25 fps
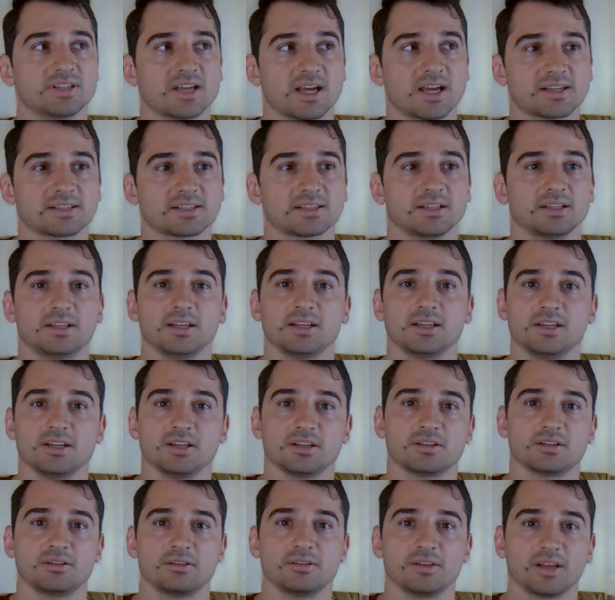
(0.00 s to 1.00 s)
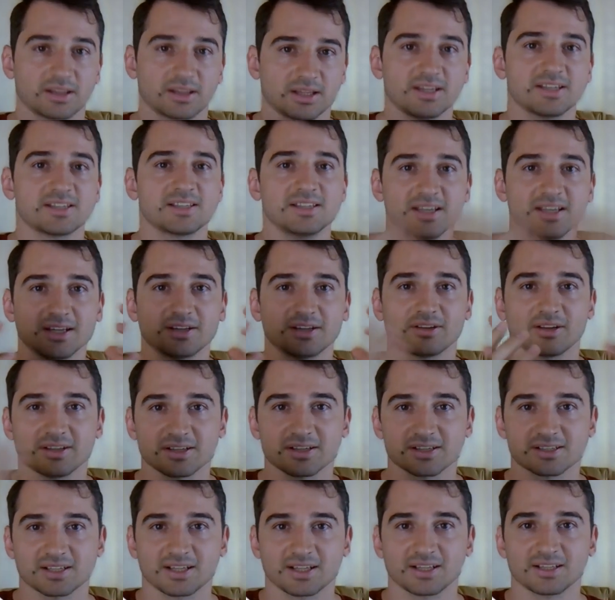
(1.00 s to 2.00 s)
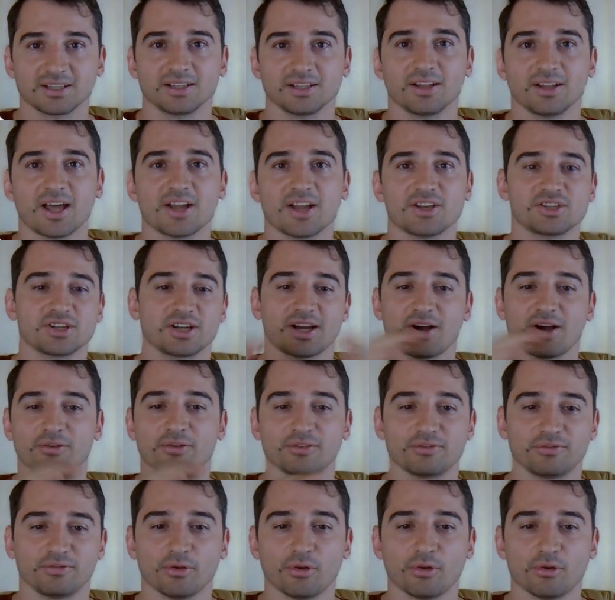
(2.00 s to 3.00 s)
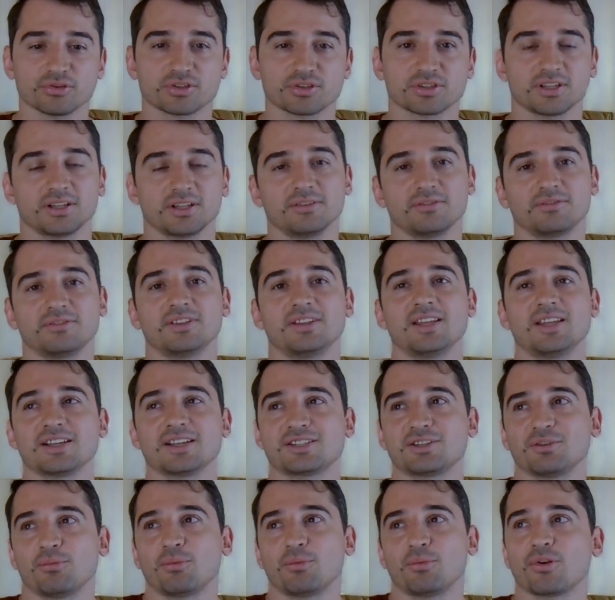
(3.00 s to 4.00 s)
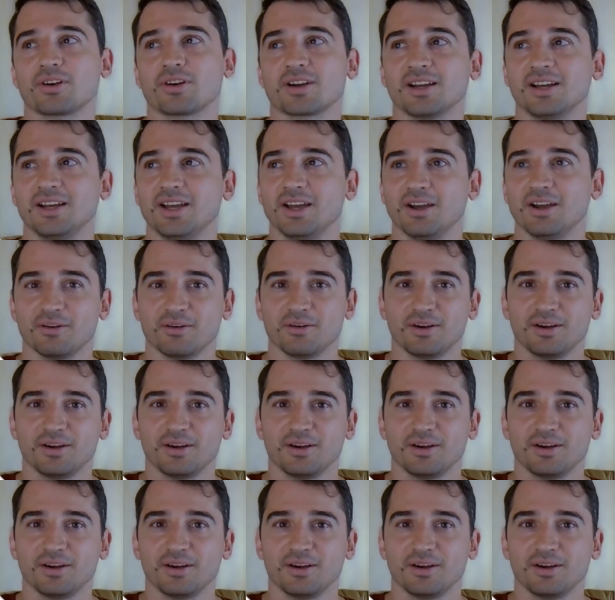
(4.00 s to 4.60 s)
to be tested. They need to understand the logic, how it flows, and if it doesn't work,